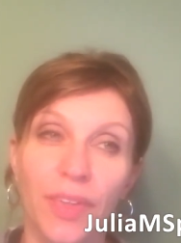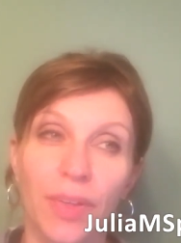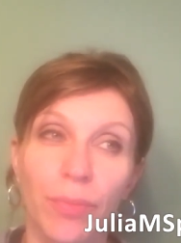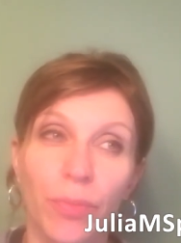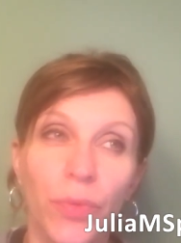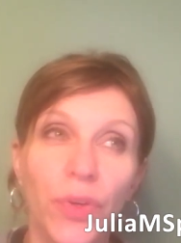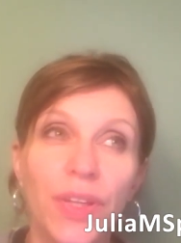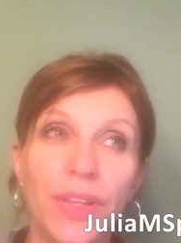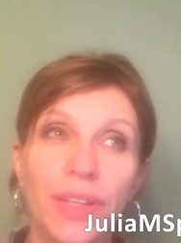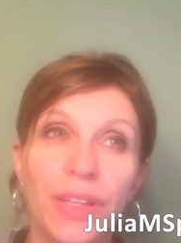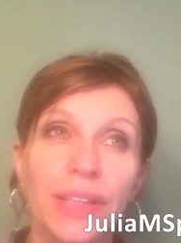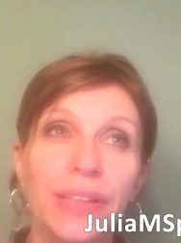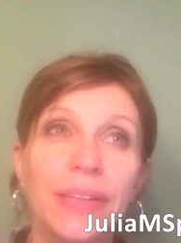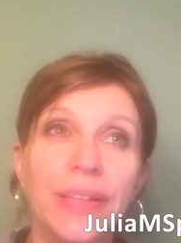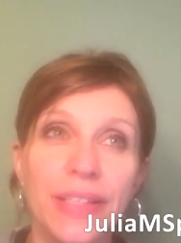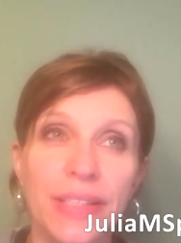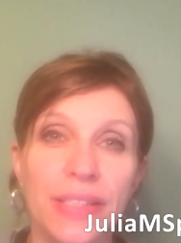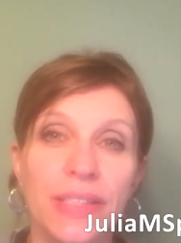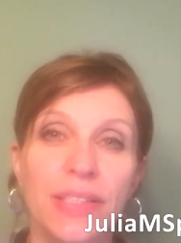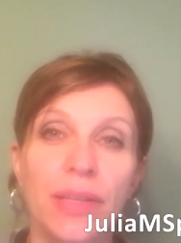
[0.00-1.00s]
with at
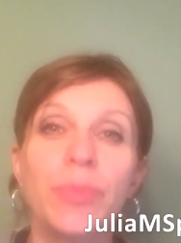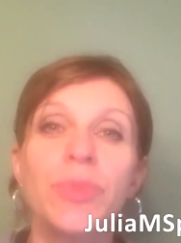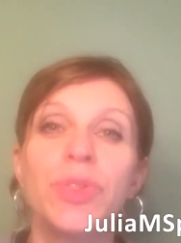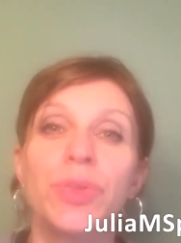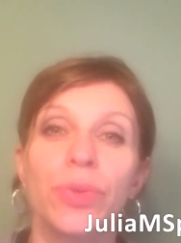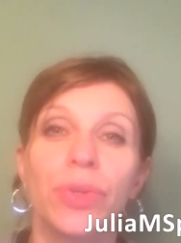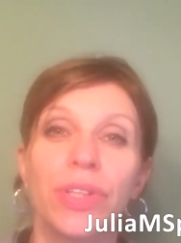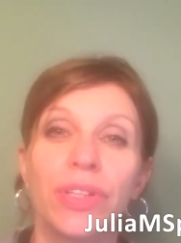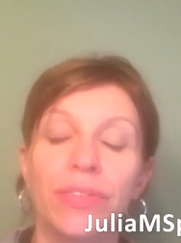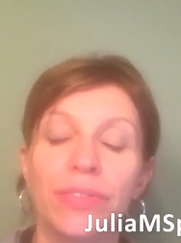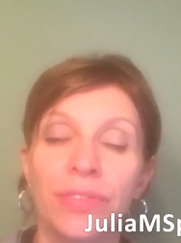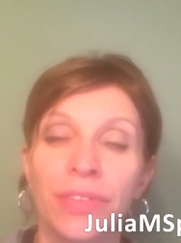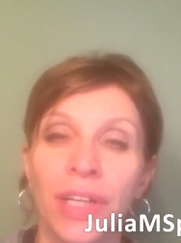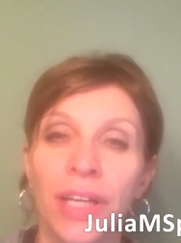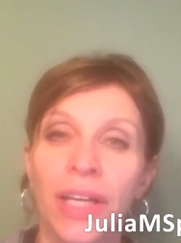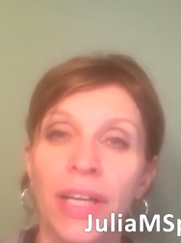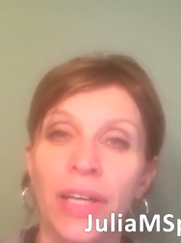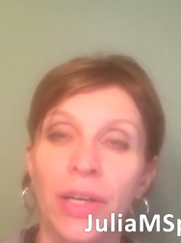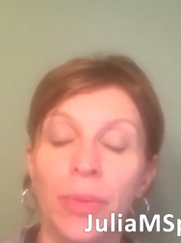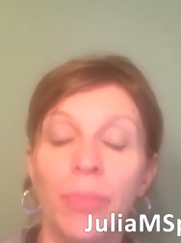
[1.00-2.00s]
least some sort of
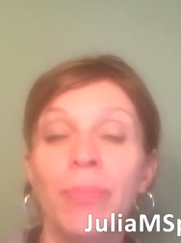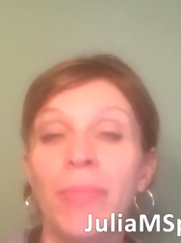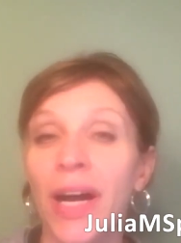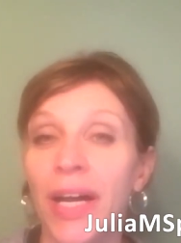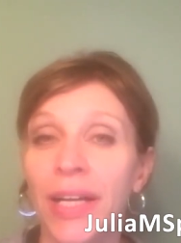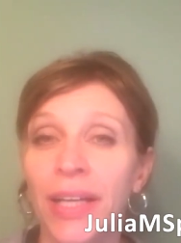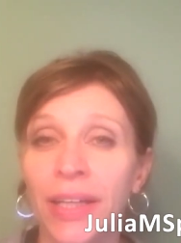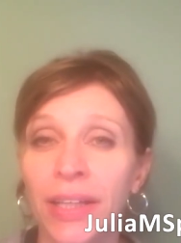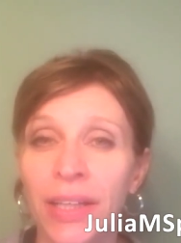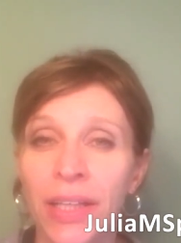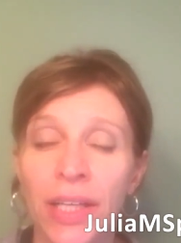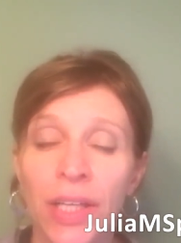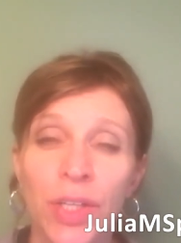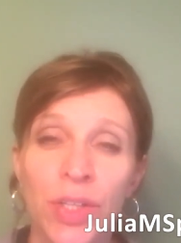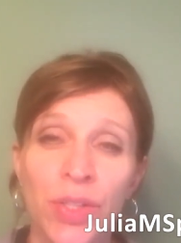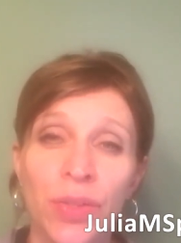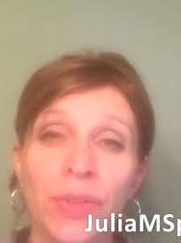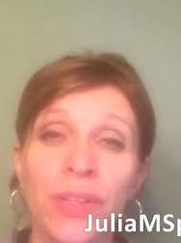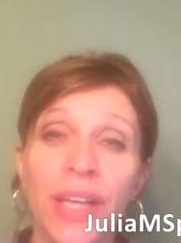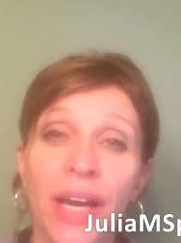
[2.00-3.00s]
money
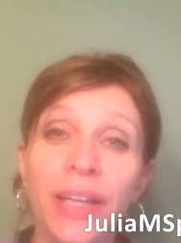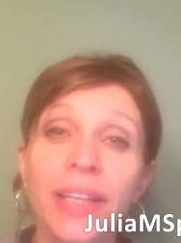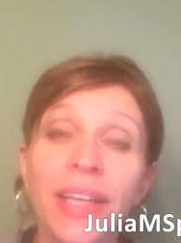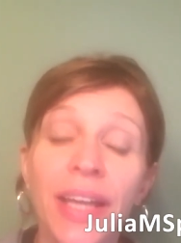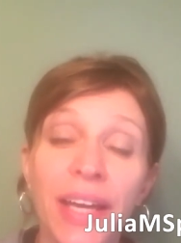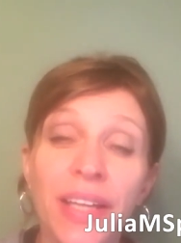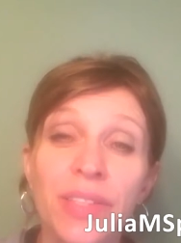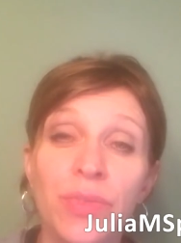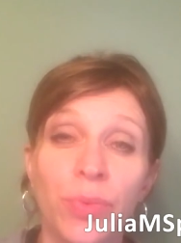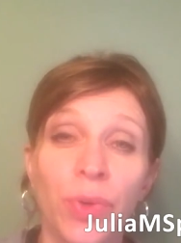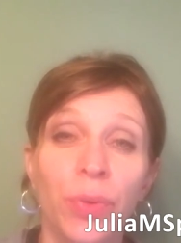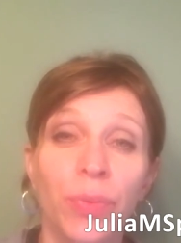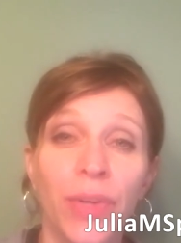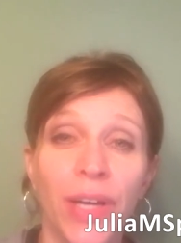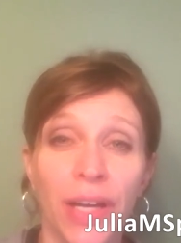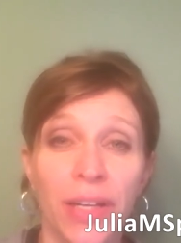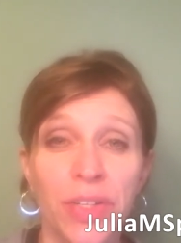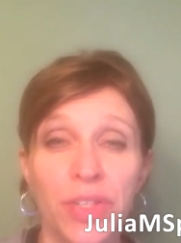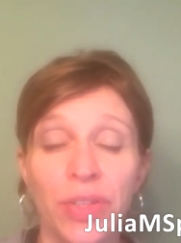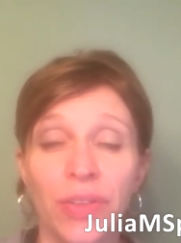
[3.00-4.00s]
so in that case what we
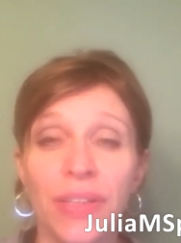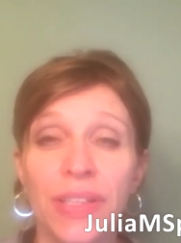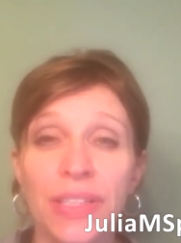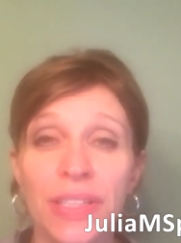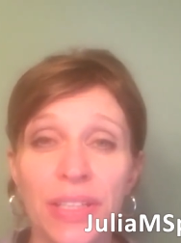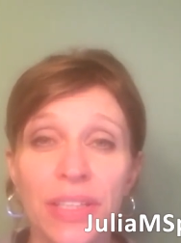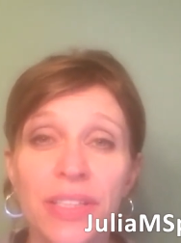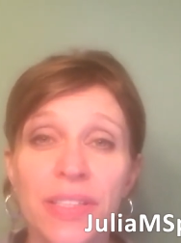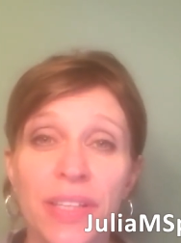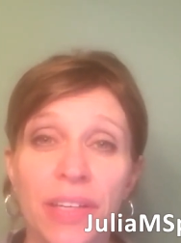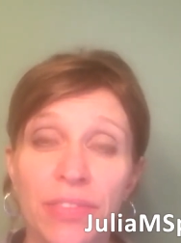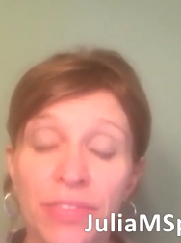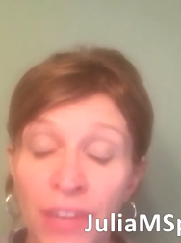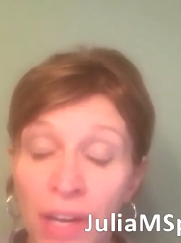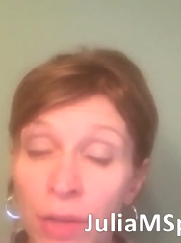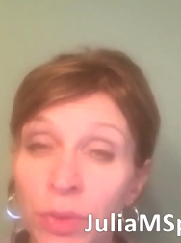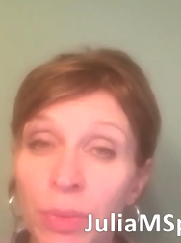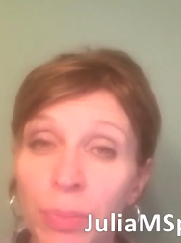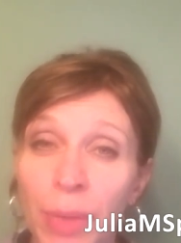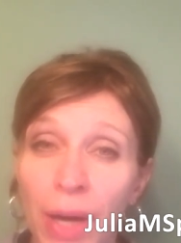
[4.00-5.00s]
actually did is i
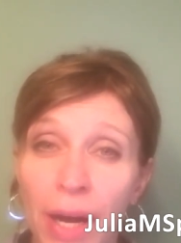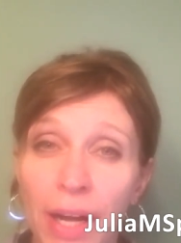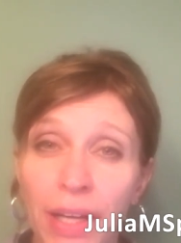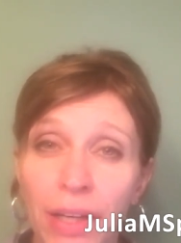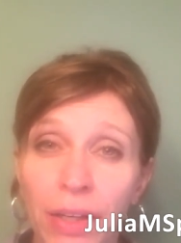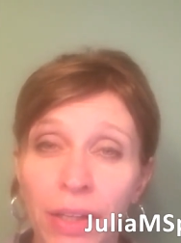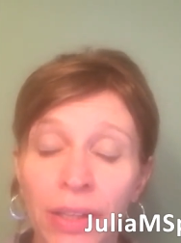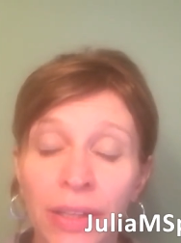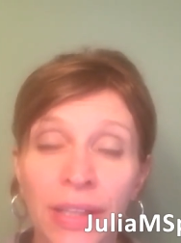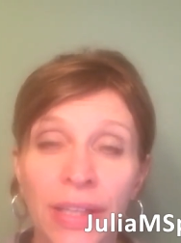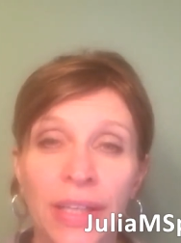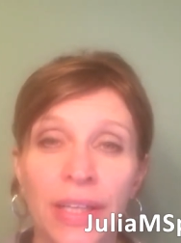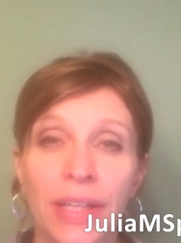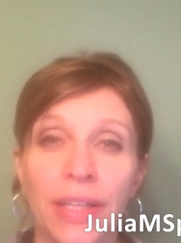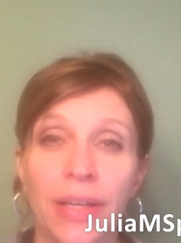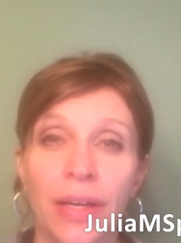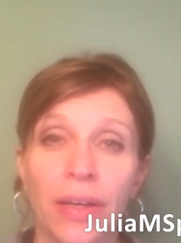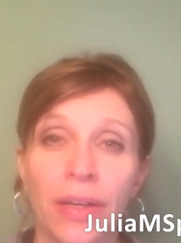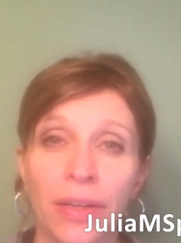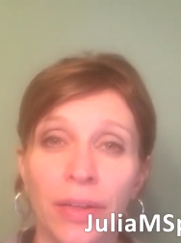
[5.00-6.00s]
found a buyer
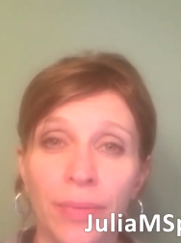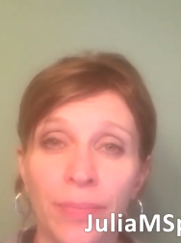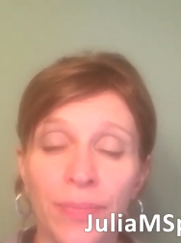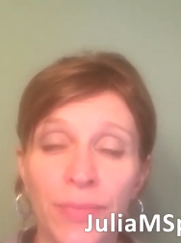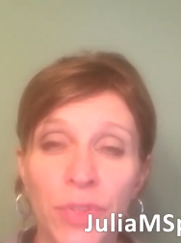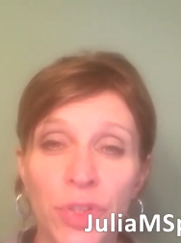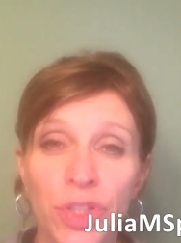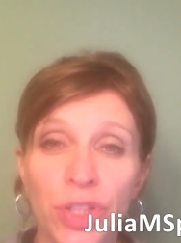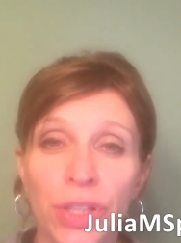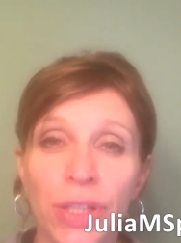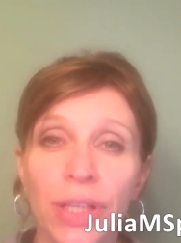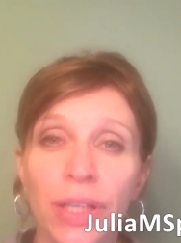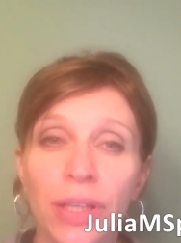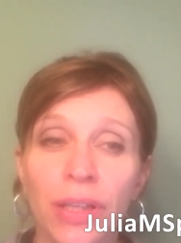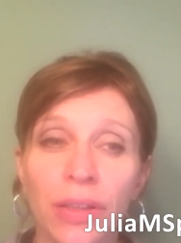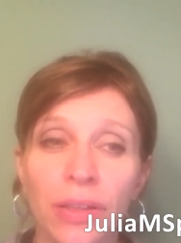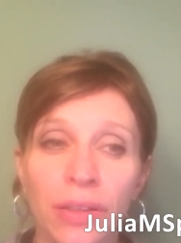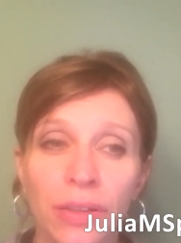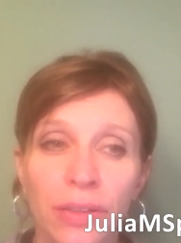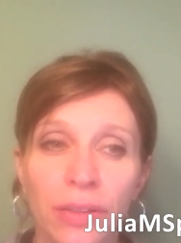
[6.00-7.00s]
um,
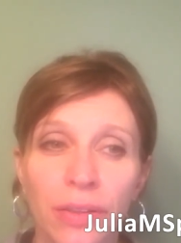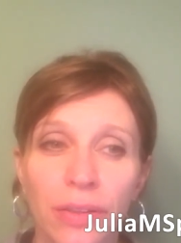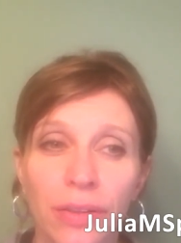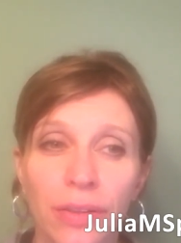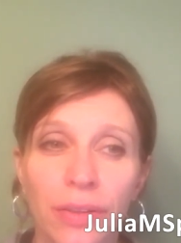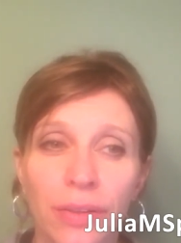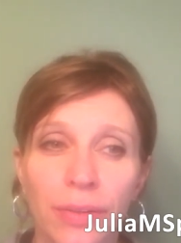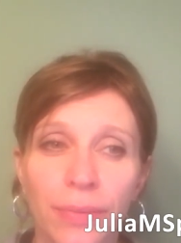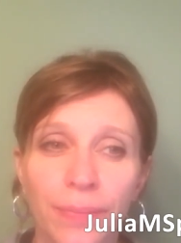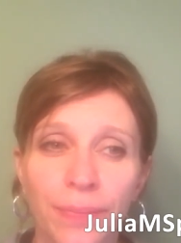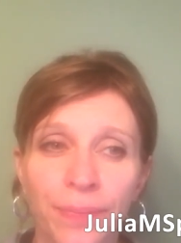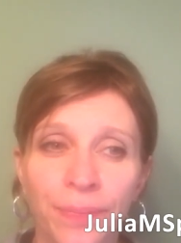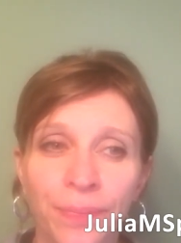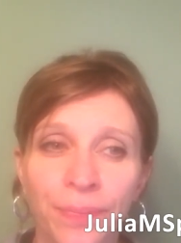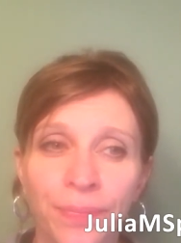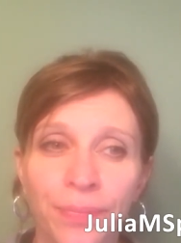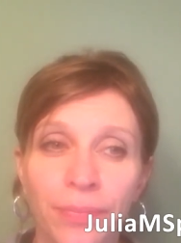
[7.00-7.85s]
she um,